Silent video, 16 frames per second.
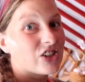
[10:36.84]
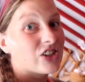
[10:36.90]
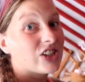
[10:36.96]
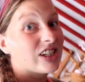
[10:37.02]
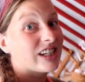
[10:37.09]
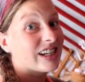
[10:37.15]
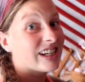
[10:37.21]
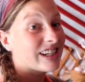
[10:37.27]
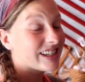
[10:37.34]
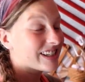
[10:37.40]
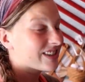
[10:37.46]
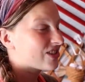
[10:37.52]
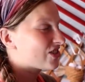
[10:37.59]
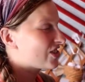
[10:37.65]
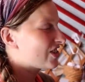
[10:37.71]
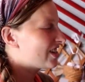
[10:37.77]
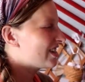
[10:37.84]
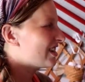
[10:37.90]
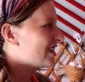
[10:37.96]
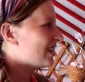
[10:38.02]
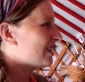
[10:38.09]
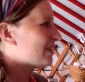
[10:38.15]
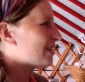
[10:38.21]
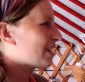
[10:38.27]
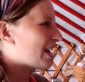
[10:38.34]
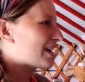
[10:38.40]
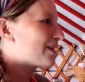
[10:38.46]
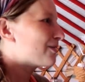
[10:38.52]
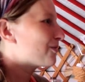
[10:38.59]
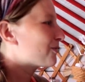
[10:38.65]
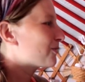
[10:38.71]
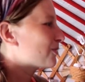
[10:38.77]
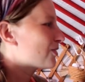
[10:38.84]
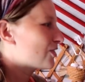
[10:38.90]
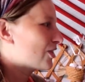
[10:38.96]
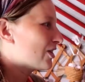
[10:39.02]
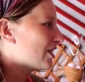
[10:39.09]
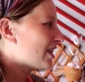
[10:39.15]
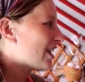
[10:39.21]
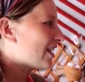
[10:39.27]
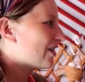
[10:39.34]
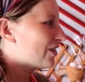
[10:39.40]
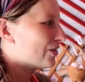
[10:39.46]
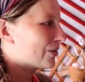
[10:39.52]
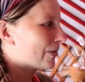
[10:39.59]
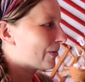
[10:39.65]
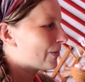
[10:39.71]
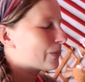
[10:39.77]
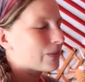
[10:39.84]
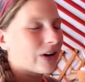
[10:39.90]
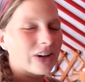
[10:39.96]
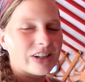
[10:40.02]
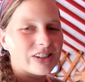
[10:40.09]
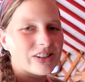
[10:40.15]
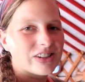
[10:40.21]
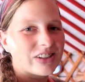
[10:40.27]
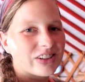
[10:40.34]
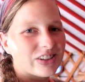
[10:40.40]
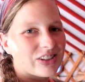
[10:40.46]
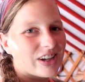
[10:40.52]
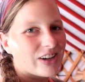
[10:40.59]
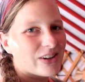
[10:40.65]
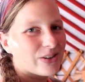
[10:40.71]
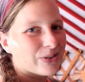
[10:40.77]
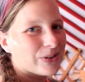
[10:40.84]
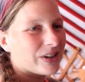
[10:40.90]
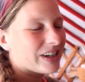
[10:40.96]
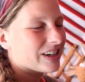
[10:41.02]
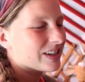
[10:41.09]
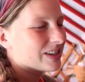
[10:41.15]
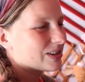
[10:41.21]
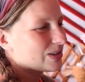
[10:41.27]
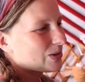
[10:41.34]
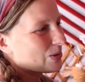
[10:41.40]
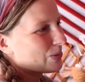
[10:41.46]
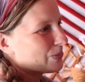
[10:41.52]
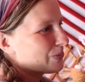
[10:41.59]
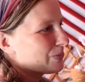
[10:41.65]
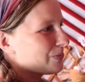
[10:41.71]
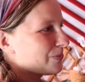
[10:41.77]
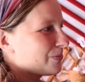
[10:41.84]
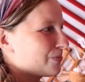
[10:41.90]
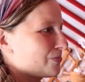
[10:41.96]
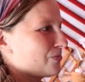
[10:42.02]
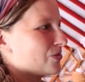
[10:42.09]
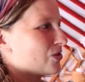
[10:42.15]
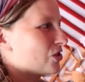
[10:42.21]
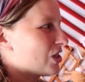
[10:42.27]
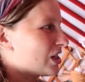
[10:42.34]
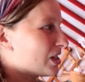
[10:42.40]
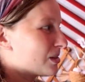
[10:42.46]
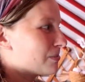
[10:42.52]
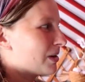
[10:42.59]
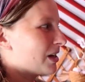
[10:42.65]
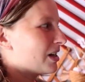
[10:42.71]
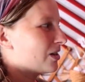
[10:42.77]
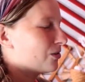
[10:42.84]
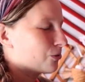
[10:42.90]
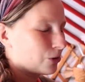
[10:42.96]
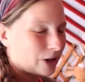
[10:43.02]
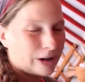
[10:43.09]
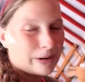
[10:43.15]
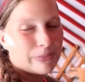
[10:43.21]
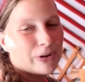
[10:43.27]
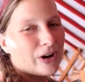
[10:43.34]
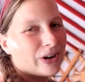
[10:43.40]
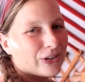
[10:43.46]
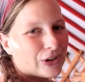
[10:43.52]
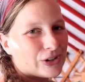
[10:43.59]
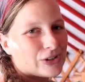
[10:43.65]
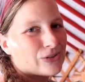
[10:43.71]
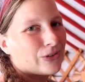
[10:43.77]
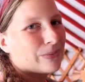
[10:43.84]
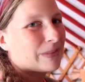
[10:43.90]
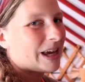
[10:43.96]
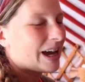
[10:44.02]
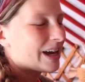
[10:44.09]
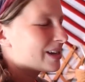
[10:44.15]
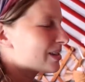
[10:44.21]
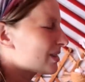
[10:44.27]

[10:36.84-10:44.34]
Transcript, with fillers: read. She is. She kind of started that on her own, wanting to learn how to read, and so she's made great progress from that.